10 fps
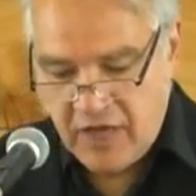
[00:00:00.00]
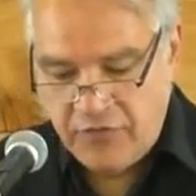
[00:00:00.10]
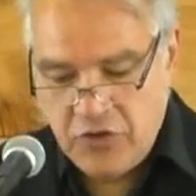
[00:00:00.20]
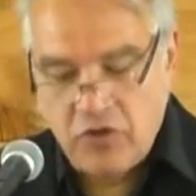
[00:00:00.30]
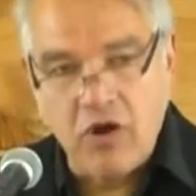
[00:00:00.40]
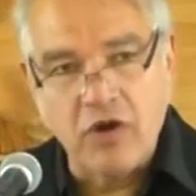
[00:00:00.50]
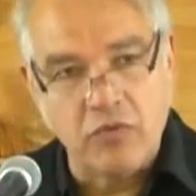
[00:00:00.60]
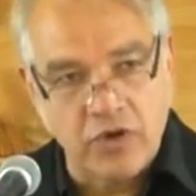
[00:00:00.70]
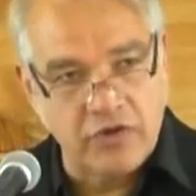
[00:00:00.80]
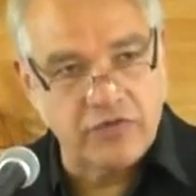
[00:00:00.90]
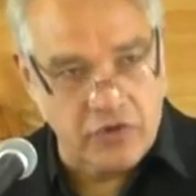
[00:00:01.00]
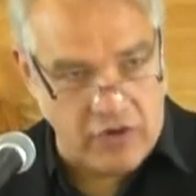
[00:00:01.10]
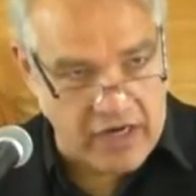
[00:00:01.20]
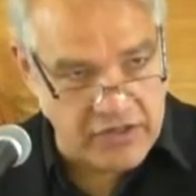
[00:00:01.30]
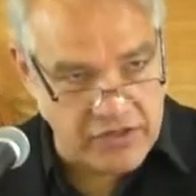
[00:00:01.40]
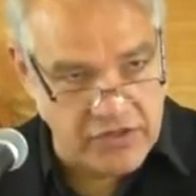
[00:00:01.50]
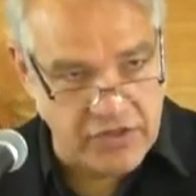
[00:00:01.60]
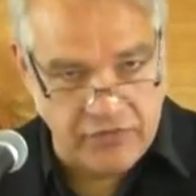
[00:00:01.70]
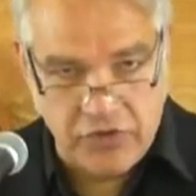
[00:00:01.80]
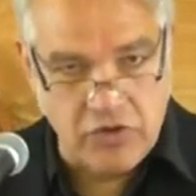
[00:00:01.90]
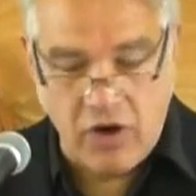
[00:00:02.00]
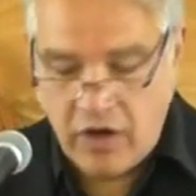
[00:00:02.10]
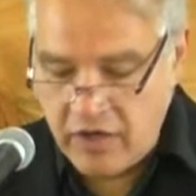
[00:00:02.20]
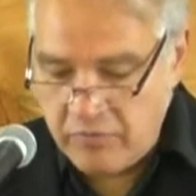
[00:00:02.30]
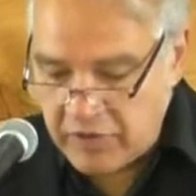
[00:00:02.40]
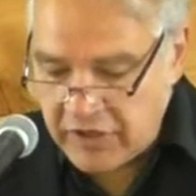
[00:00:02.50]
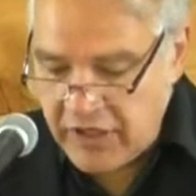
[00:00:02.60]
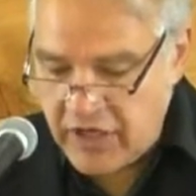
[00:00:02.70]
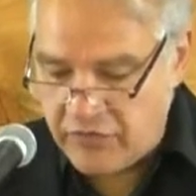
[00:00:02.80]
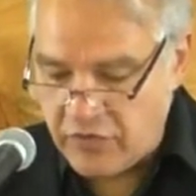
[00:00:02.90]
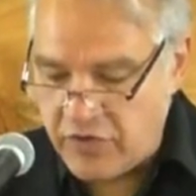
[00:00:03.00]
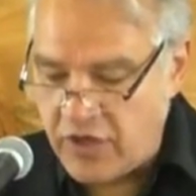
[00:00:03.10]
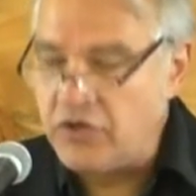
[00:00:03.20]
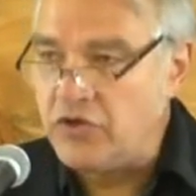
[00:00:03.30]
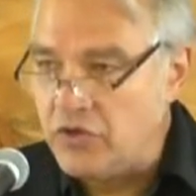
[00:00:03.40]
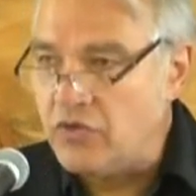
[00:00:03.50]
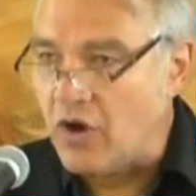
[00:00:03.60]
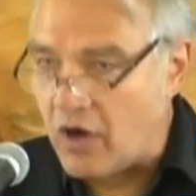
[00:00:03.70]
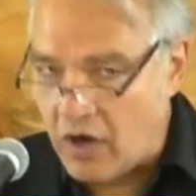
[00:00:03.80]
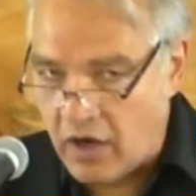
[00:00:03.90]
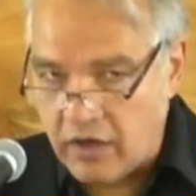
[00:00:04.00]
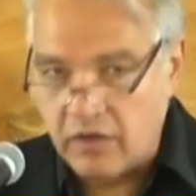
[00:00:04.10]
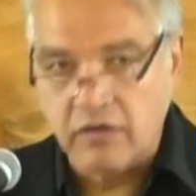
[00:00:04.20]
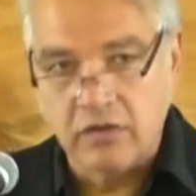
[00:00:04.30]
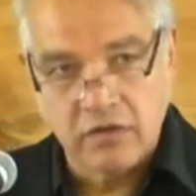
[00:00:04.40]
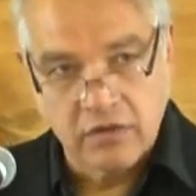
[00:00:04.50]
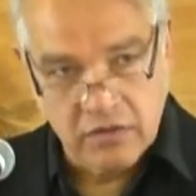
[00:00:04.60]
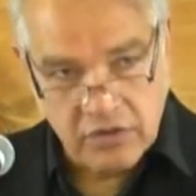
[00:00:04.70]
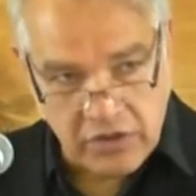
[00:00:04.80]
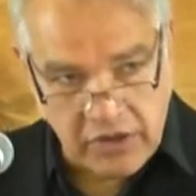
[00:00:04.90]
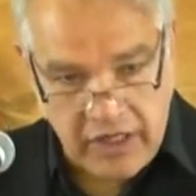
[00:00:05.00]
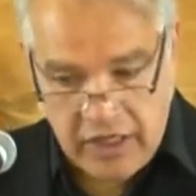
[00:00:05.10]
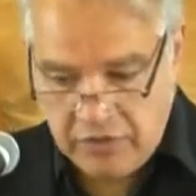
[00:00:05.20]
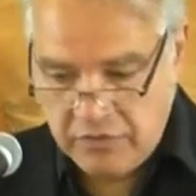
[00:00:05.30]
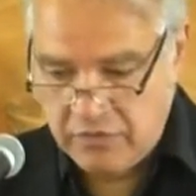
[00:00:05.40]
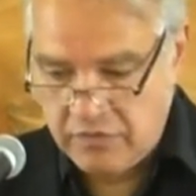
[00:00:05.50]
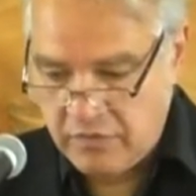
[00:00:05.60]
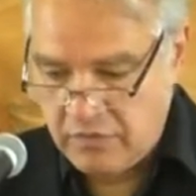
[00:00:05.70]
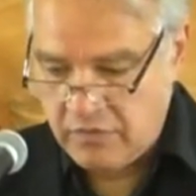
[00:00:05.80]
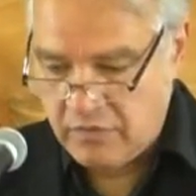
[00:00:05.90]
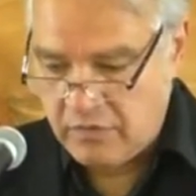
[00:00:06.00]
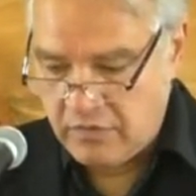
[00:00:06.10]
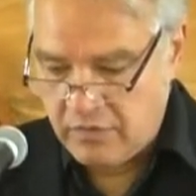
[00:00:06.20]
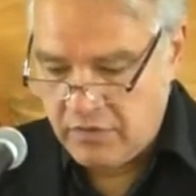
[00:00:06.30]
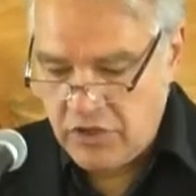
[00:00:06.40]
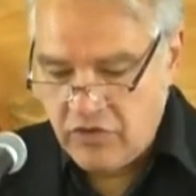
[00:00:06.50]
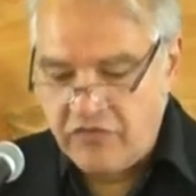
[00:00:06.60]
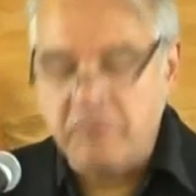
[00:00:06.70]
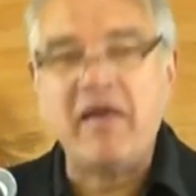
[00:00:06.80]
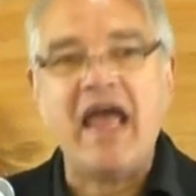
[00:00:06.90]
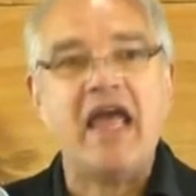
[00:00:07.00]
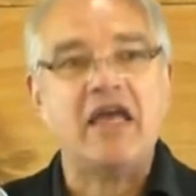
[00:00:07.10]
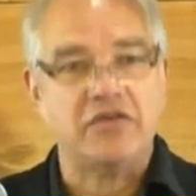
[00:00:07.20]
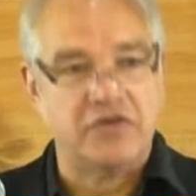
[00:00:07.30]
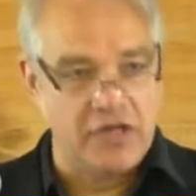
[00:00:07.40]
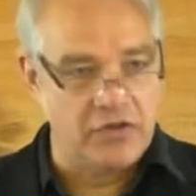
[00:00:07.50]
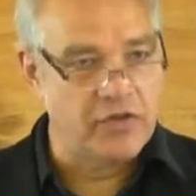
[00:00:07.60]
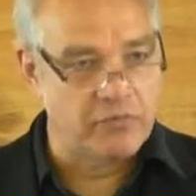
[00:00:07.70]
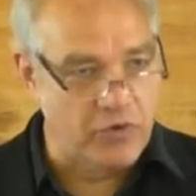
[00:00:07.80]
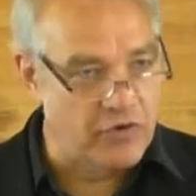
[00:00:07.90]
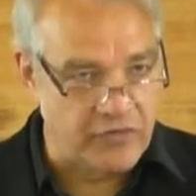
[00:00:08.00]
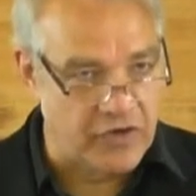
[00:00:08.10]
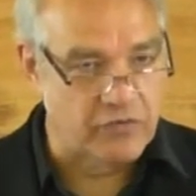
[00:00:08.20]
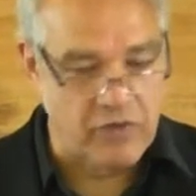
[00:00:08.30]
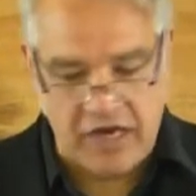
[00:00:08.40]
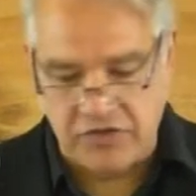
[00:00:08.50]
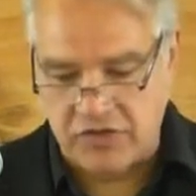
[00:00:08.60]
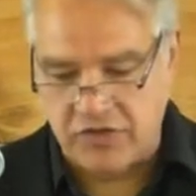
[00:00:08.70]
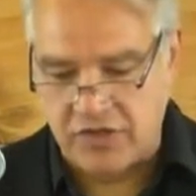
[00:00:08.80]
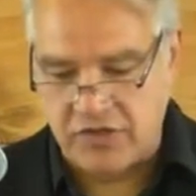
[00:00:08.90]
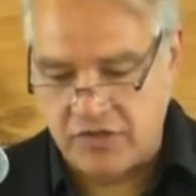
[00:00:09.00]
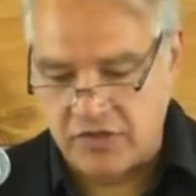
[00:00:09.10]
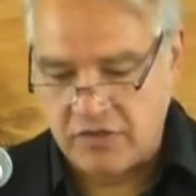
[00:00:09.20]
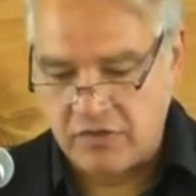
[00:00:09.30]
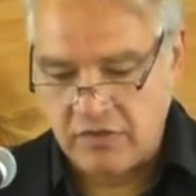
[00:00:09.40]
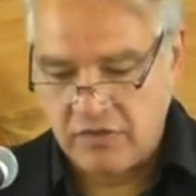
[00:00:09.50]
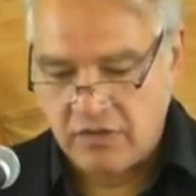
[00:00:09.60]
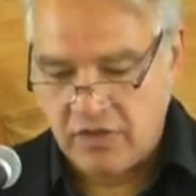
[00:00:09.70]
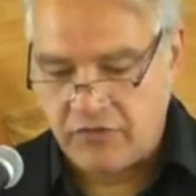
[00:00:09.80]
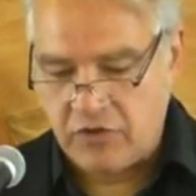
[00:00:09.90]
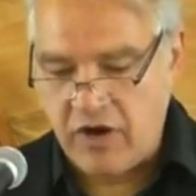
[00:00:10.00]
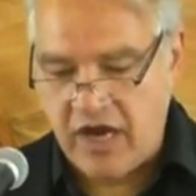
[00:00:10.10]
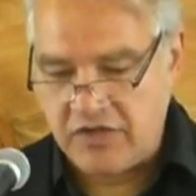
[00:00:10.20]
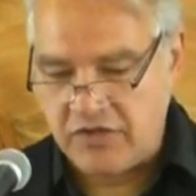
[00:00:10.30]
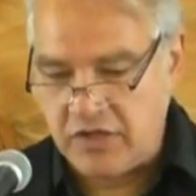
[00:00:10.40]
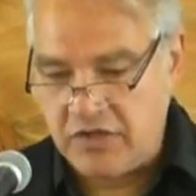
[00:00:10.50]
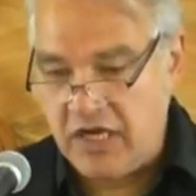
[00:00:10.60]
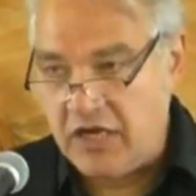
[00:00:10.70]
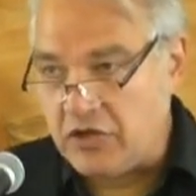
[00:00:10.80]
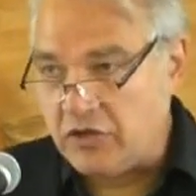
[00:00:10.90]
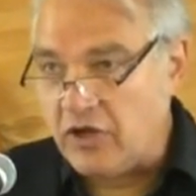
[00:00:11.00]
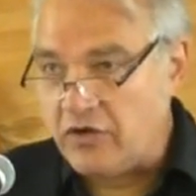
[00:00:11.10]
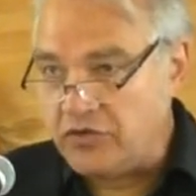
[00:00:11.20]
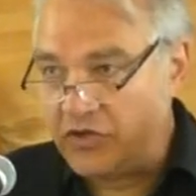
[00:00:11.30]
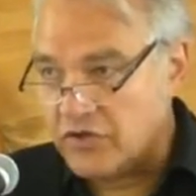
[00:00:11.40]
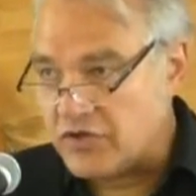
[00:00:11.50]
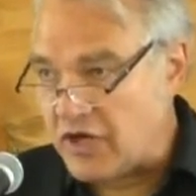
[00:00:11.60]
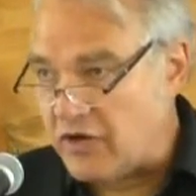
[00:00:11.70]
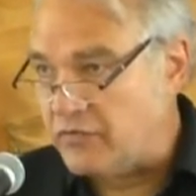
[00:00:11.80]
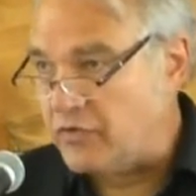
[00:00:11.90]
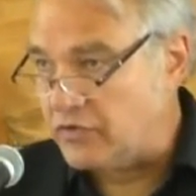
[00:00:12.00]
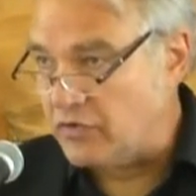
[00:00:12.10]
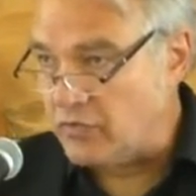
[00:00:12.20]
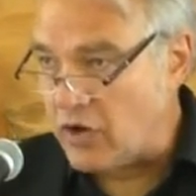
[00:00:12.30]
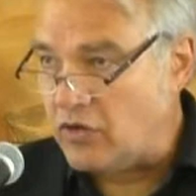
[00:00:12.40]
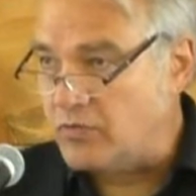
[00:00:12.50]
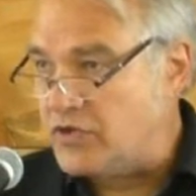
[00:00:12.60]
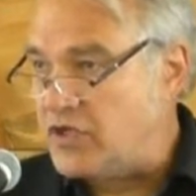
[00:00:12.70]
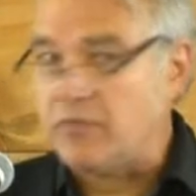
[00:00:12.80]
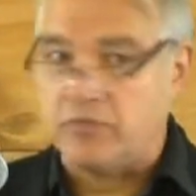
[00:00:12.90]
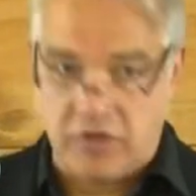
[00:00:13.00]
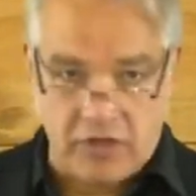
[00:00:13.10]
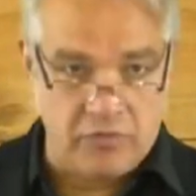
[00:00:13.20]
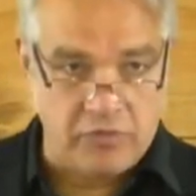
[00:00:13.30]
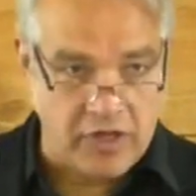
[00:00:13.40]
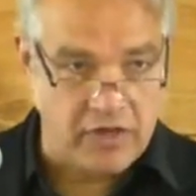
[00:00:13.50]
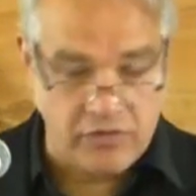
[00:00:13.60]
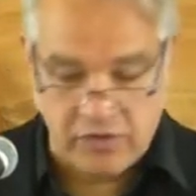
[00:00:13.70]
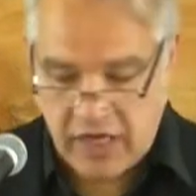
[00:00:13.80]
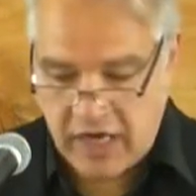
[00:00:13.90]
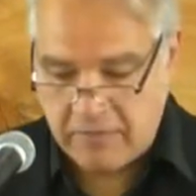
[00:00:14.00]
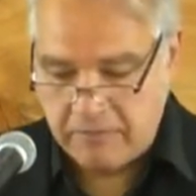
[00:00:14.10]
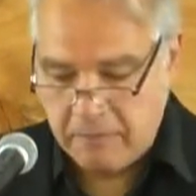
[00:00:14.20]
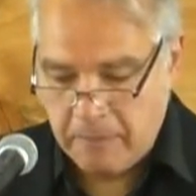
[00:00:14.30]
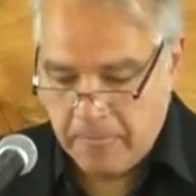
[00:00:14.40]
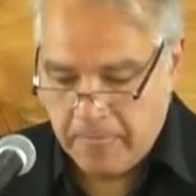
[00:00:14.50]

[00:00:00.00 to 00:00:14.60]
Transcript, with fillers: If you are one of Christ's, if you are a believer, then you are clean. You have bathed in the perfect righteousness of Christ, indeed, clothed yourself with the robes dipped in the blood of the Lamb.